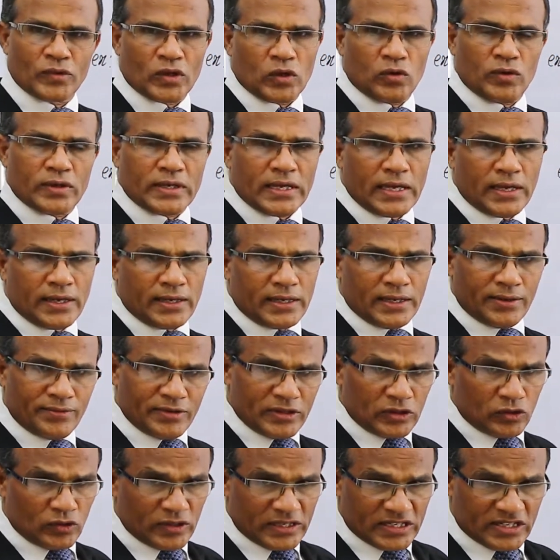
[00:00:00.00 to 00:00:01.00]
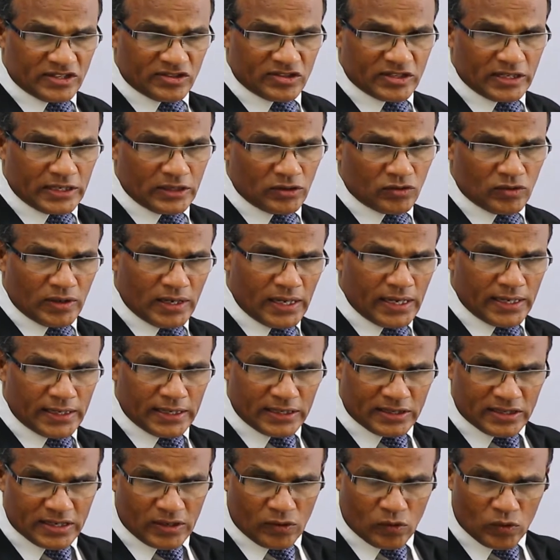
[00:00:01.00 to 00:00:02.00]
Okay, even though it is singular,
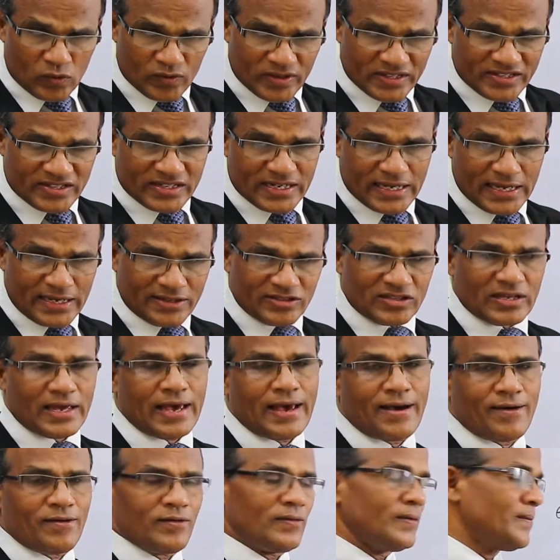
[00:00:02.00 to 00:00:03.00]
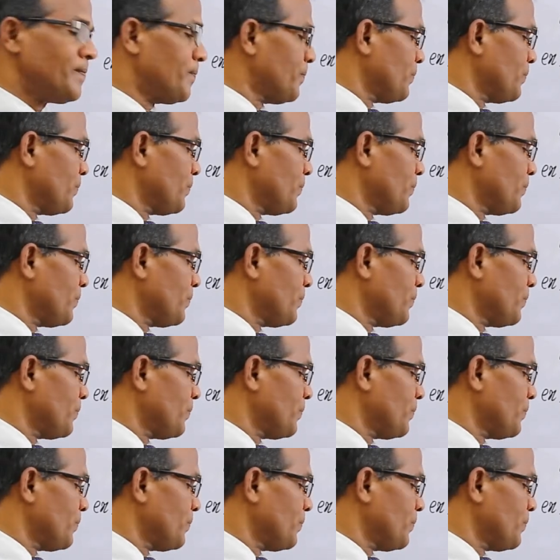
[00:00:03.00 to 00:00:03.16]
it always takes have.